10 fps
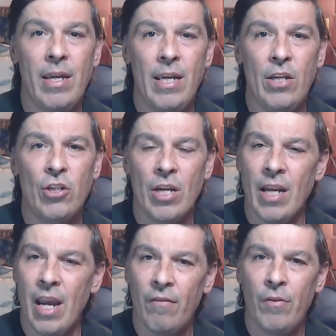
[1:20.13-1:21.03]
each
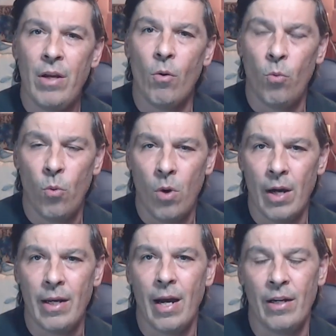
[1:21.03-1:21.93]
and every
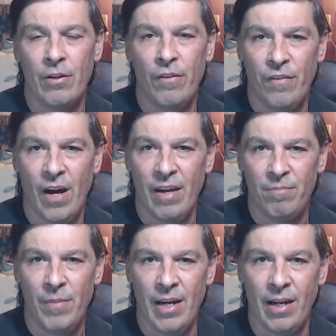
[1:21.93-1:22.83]
one under
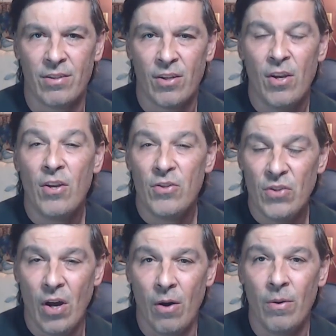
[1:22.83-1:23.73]
five minutes.
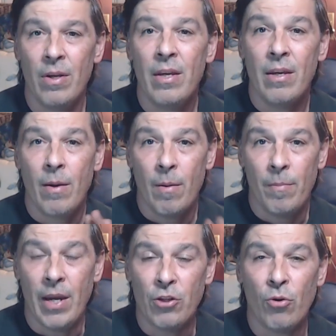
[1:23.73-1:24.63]
So
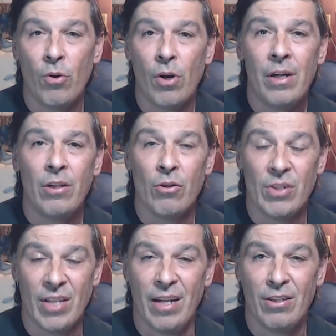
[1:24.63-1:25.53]
make sure you
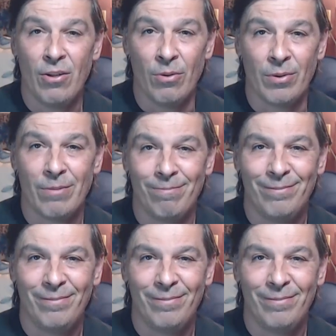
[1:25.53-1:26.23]
stay tuned.